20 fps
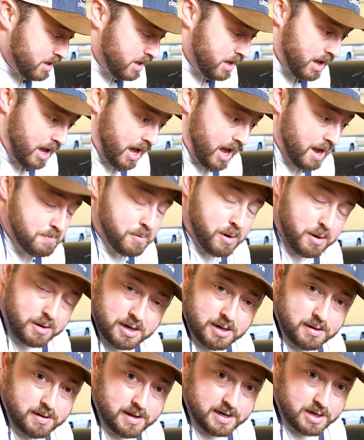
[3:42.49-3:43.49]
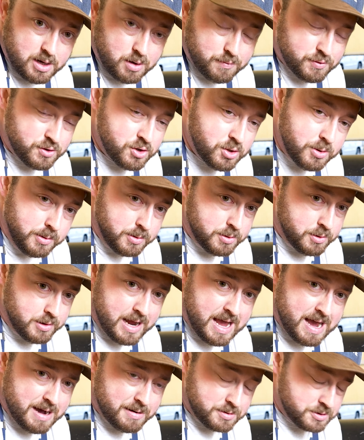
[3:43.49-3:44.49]
I'm probably gonna let it go for 2 or 3
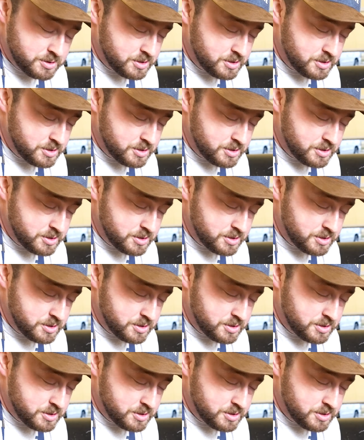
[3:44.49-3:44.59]
hours.